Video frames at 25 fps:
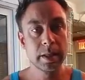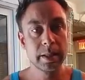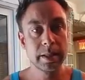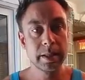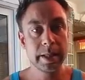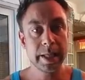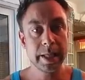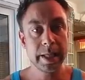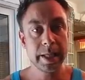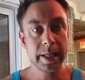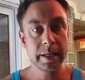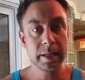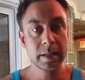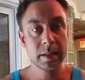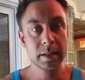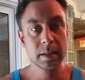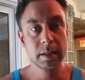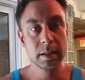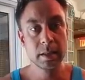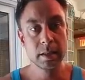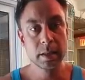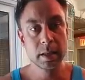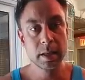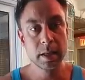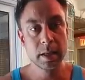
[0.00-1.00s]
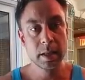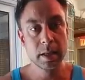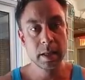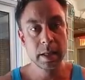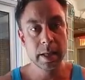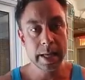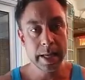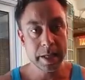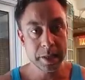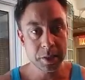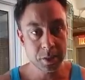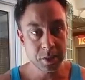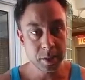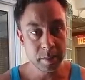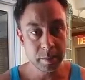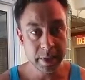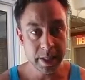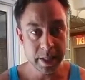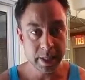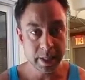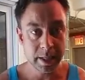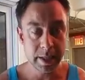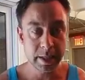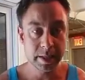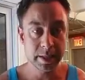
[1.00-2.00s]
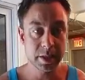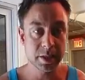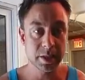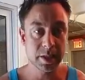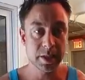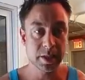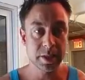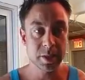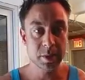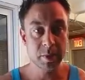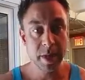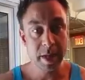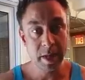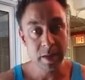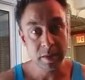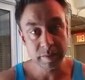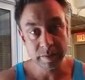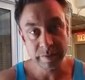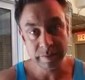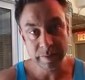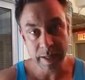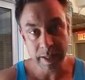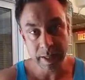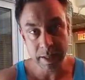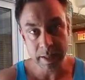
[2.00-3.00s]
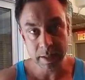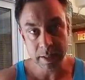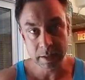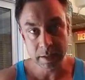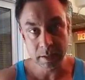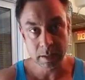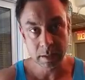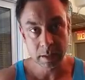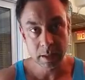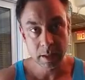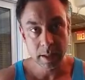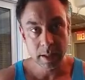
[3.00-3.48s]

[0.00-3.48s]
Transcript: the extreme techniques, such as training to failure.